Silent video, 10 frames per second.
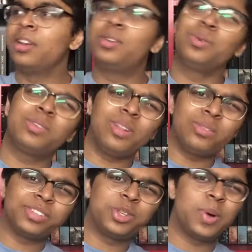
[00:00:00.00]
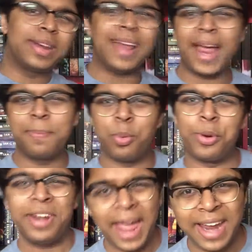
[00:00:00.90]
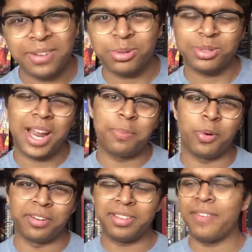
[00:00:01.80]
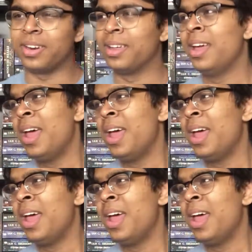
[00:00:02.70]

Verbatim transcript: to closer to a nine point eight or nine point seven,